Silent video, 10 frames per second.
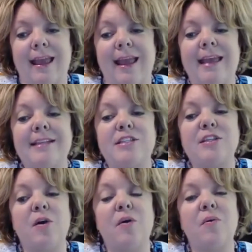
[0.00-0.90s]
And
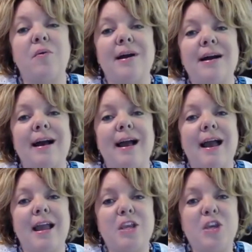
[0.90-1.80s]
so
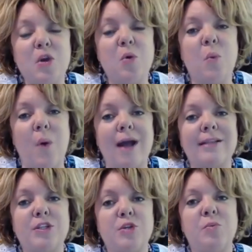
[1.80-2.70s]
you
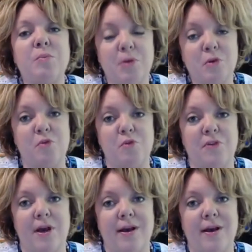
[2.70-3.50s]
want to move